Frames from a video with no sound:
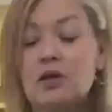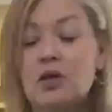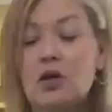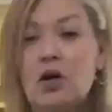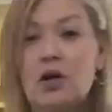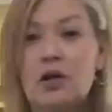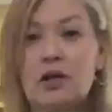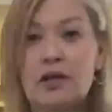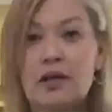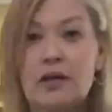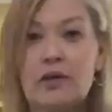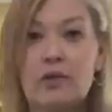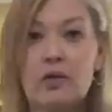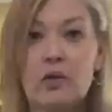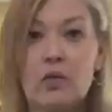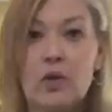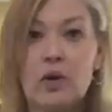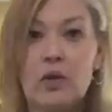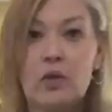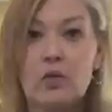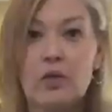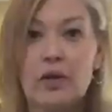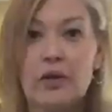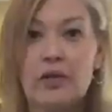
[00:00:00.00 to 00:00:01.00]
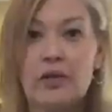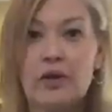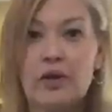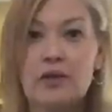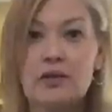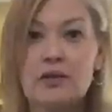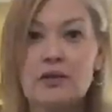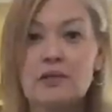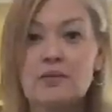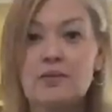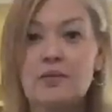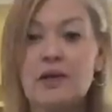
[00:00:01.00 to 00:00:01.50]
cardigan that went with
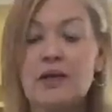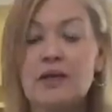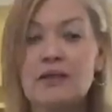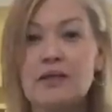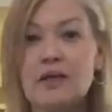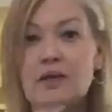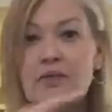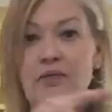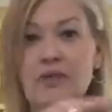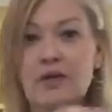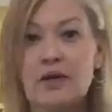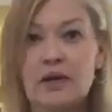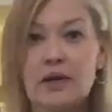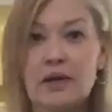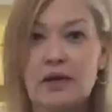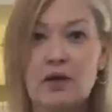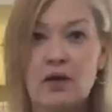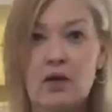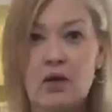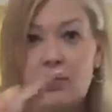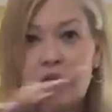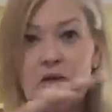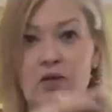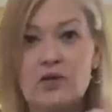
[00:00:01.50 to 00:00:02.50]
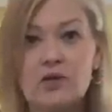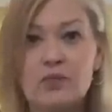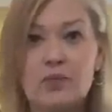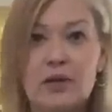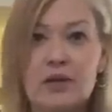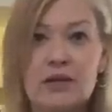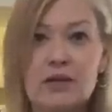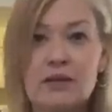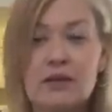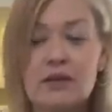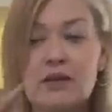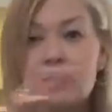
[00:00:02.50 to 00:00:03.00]
it because I felt like all those
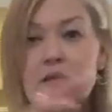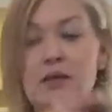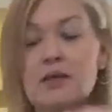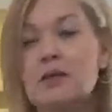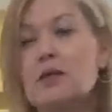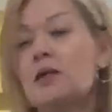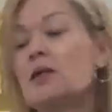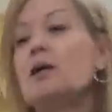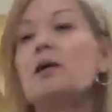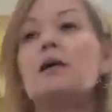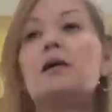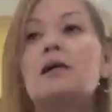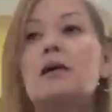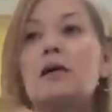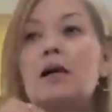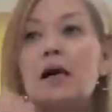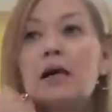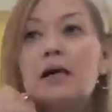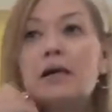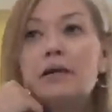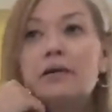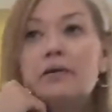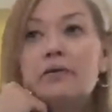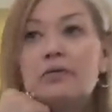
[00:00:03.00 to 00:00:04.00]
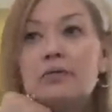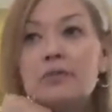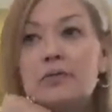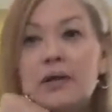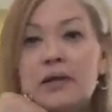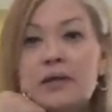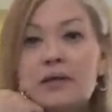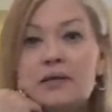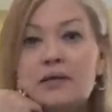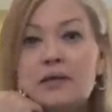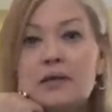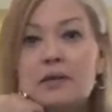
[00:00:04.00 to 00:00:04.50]
pieces kind of
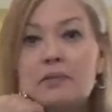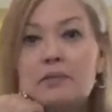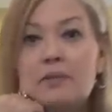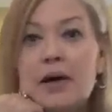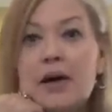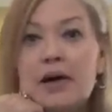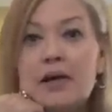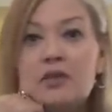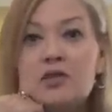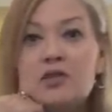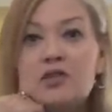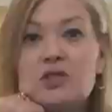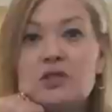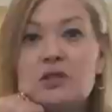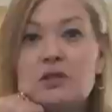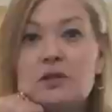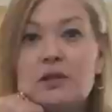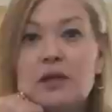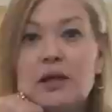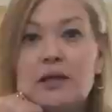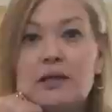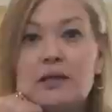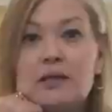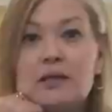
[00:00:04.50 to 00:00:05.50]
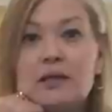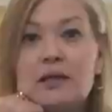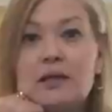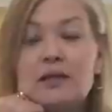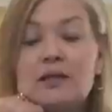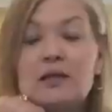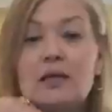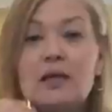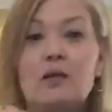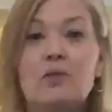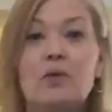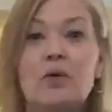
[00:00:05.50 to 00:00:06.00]
mixed and matched nicely.
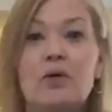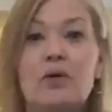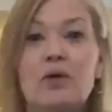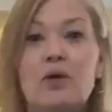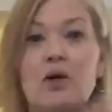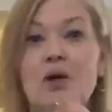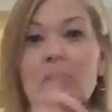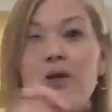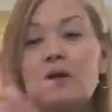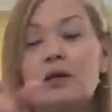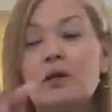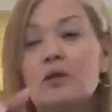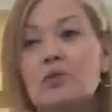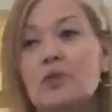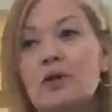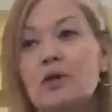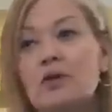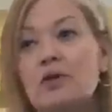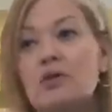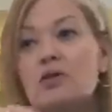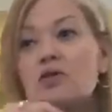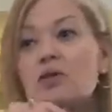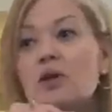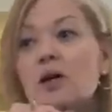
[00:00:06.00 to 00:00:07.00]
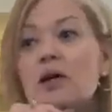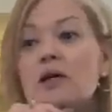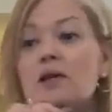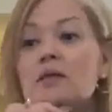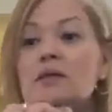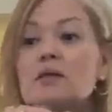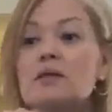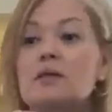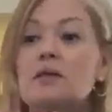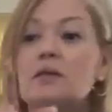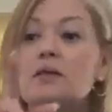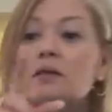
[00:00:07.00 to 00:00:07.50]
So I could wear the cardigan with the
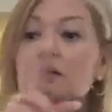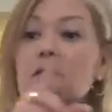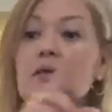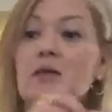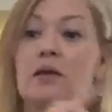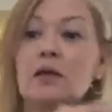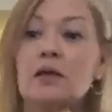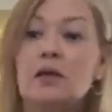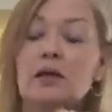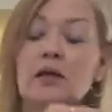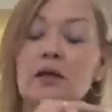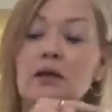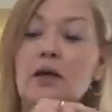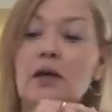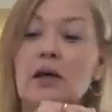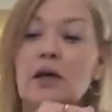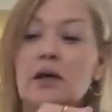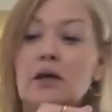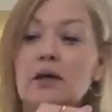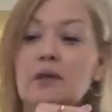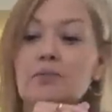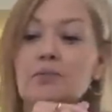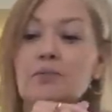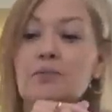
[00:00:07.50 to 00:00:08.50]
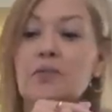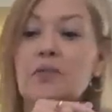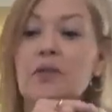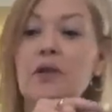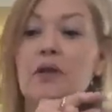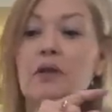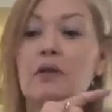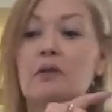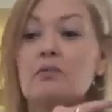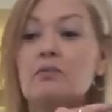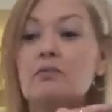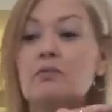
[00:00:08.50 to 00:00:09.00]
dress and um,
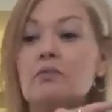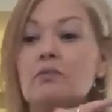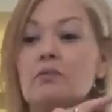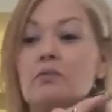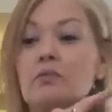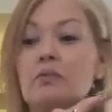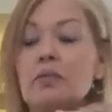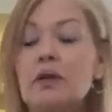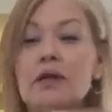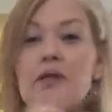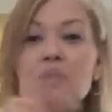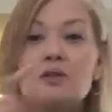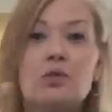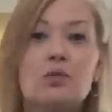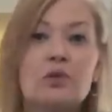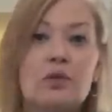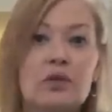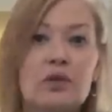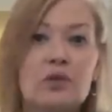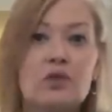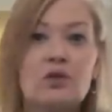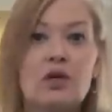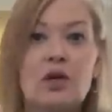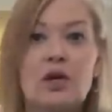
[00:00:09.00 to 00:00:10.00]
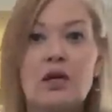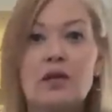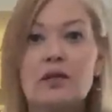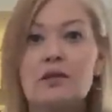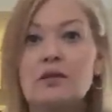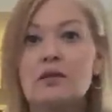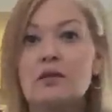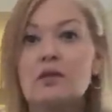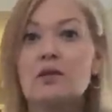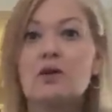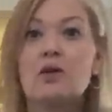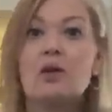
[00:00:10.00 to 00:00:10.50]
the blazer with the
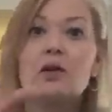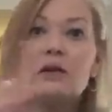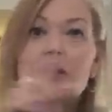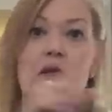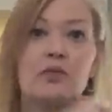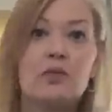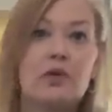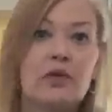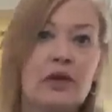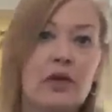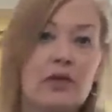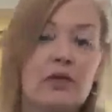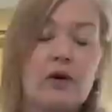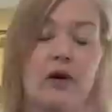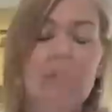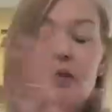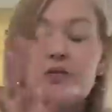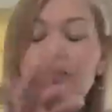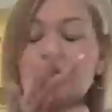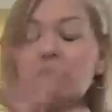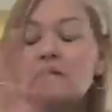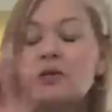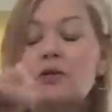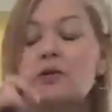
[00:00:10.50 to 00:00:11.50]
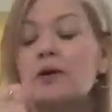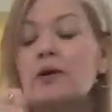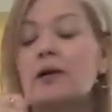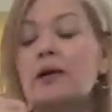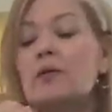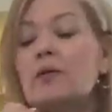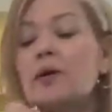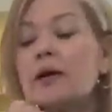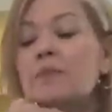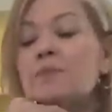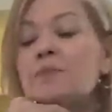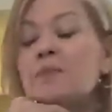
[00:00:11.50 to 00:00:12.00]
dress and the cardigan with the other outfit. So
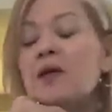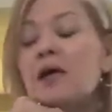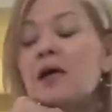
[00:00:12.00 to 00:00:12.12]
anyway,